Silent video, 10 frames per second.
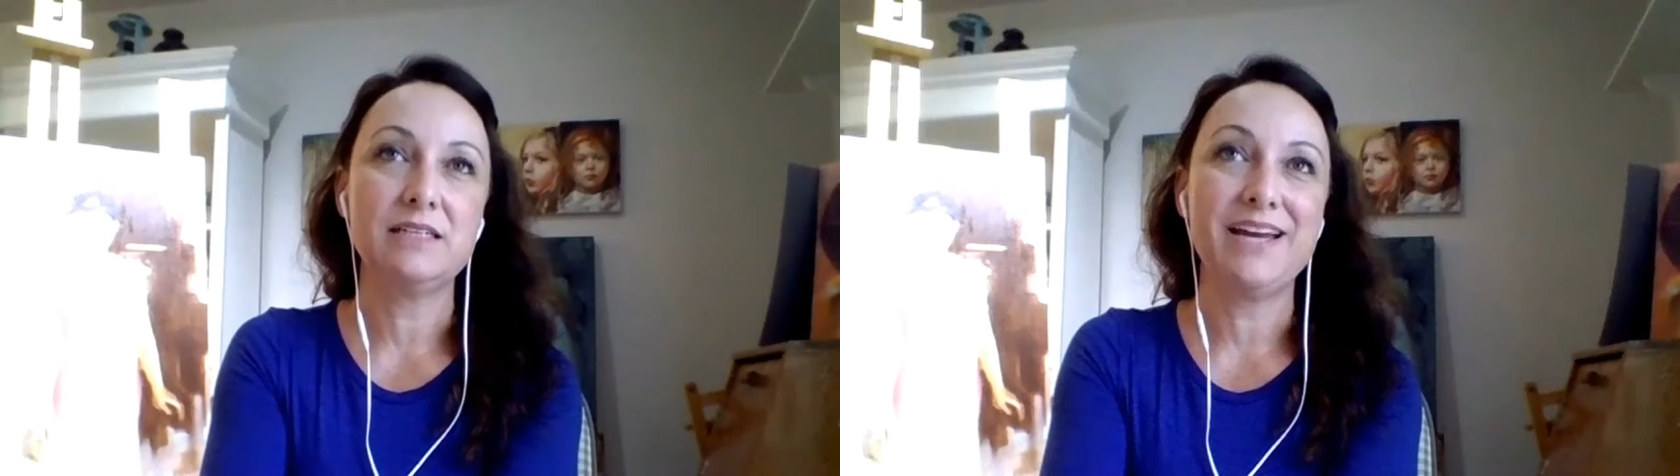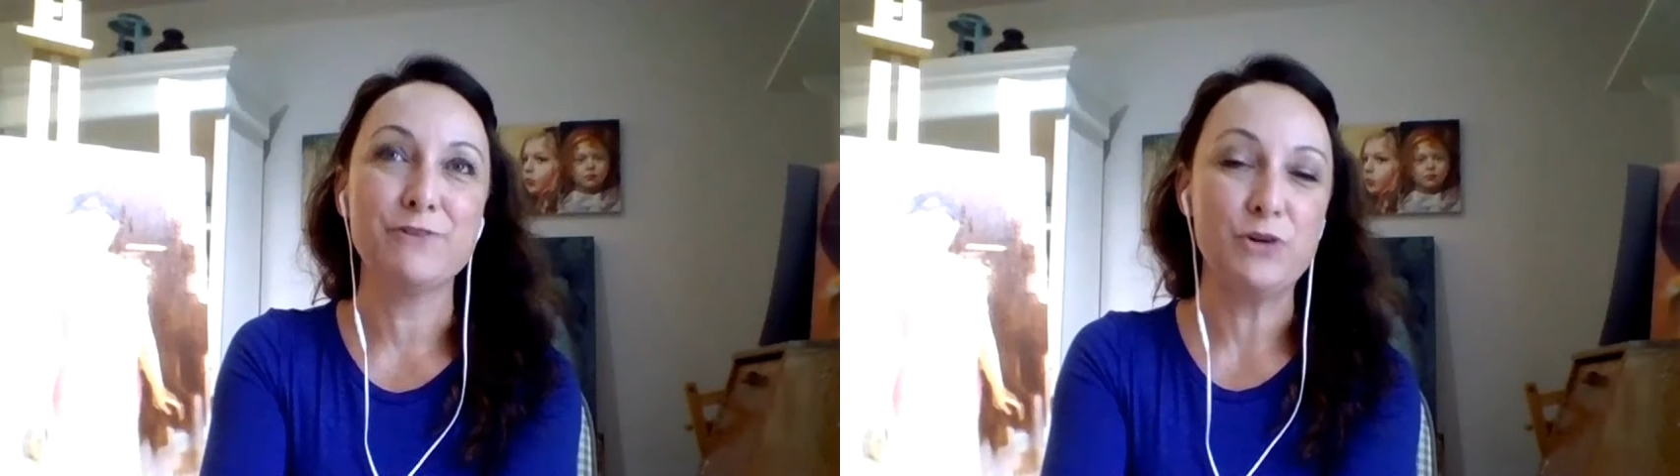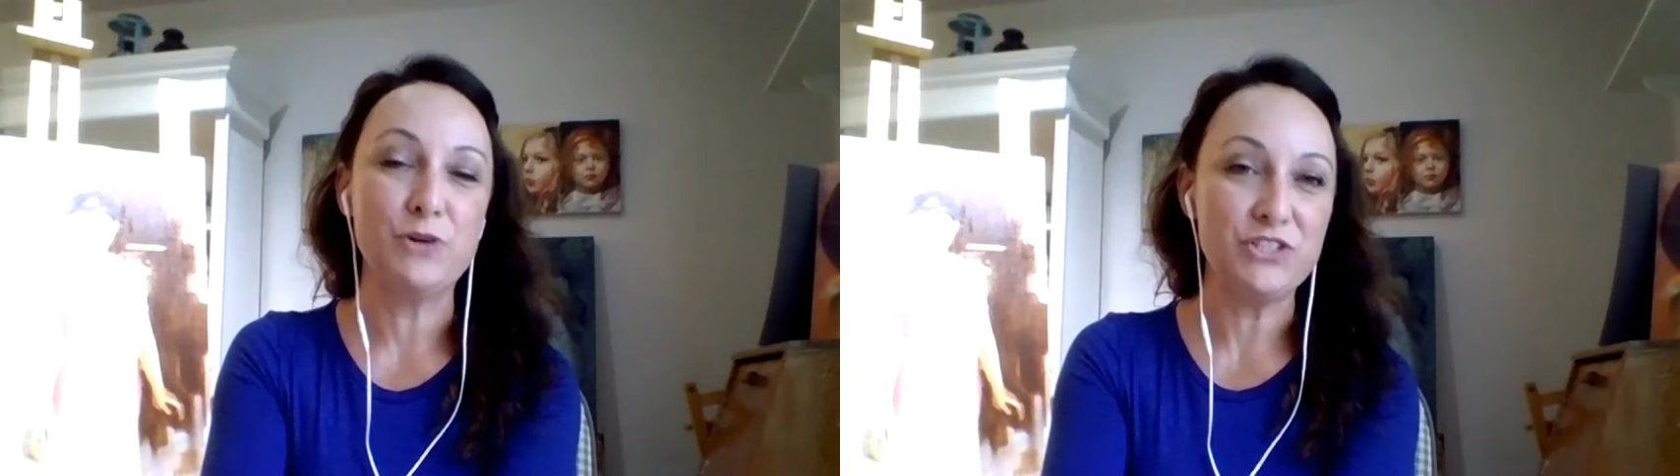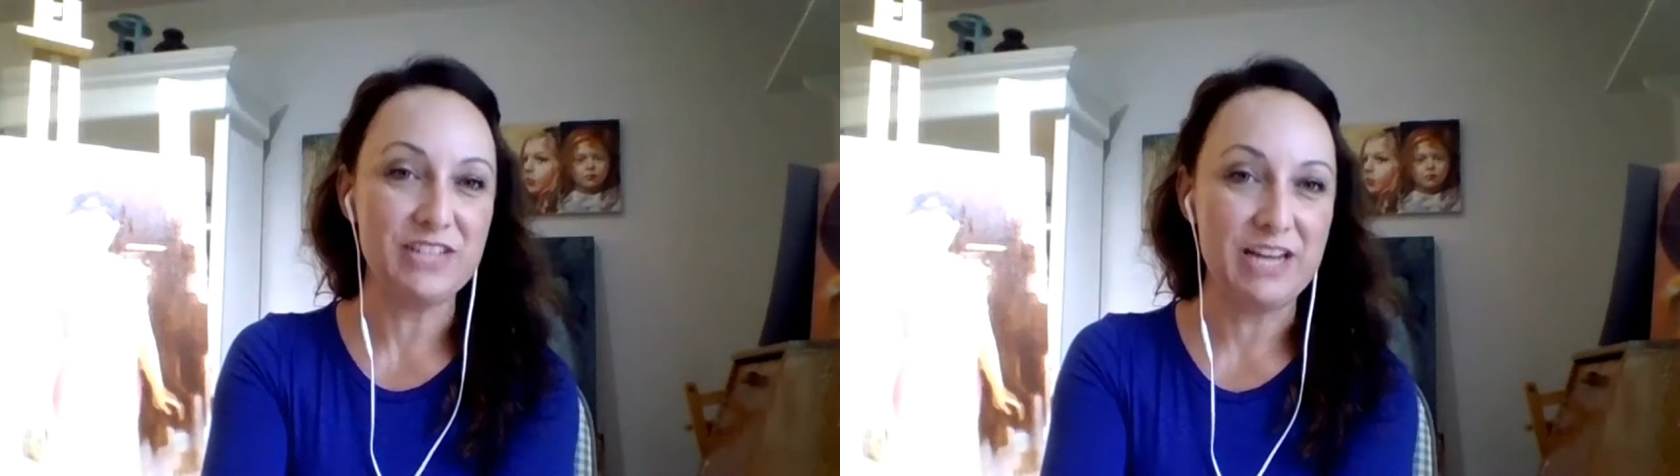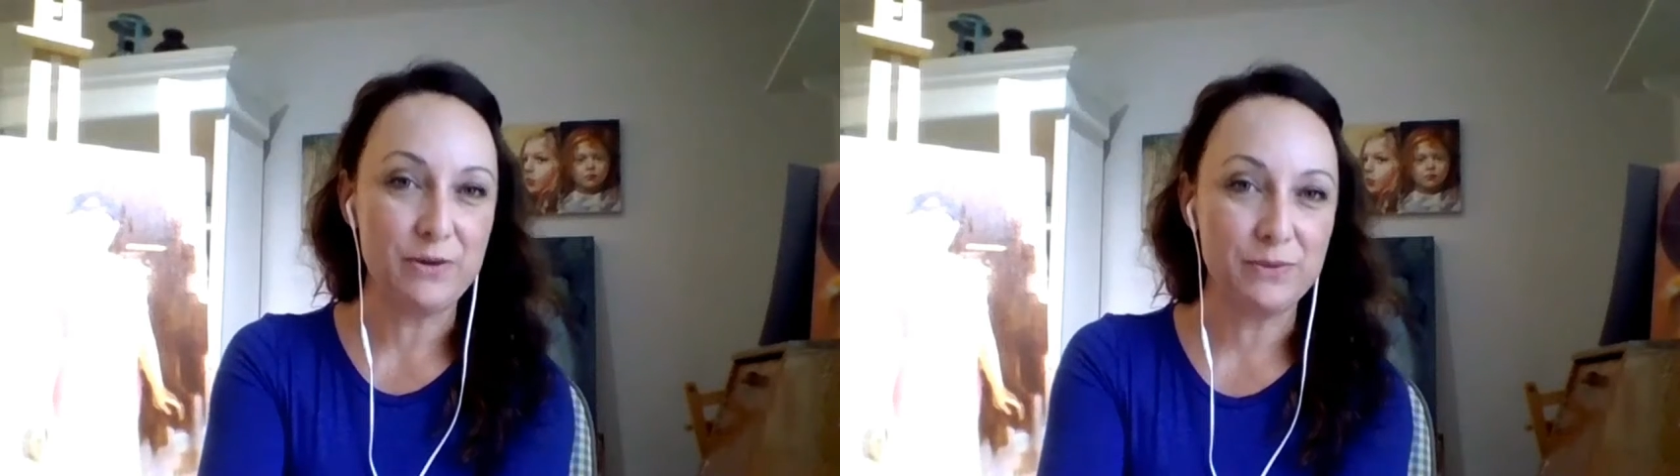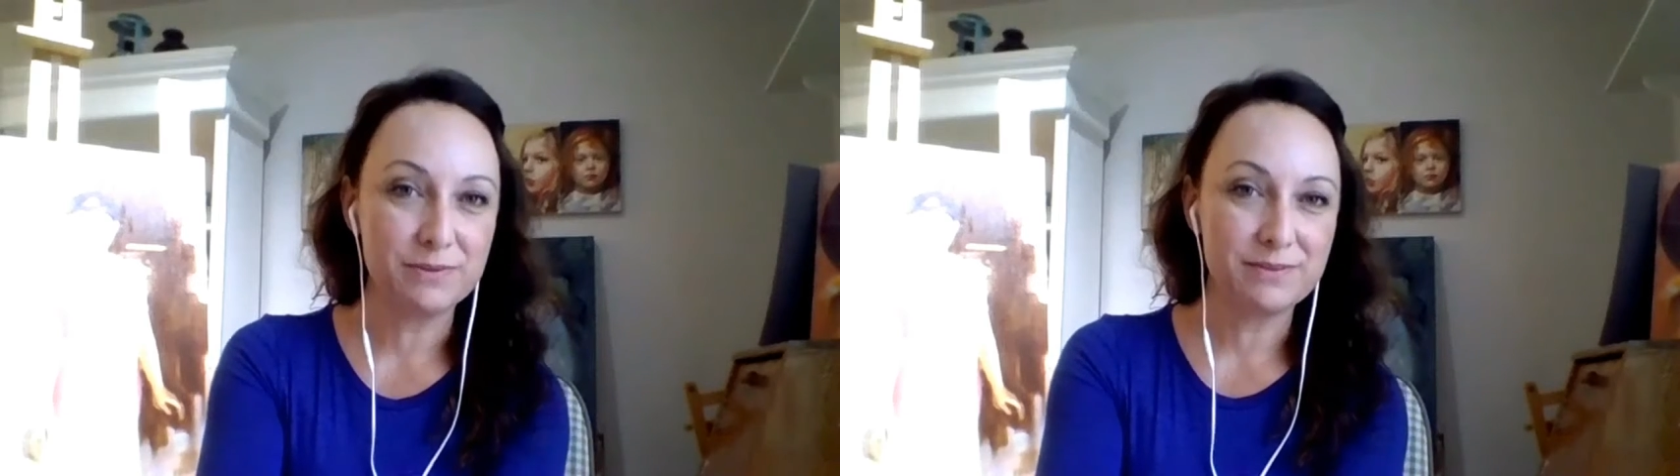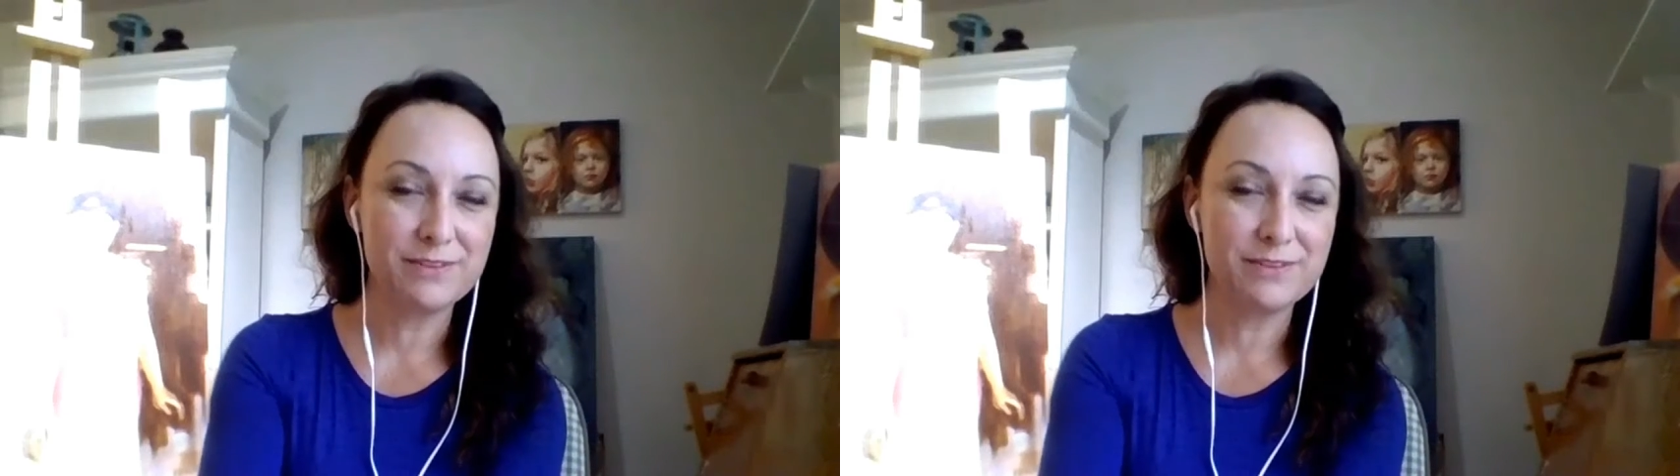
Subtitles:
of course now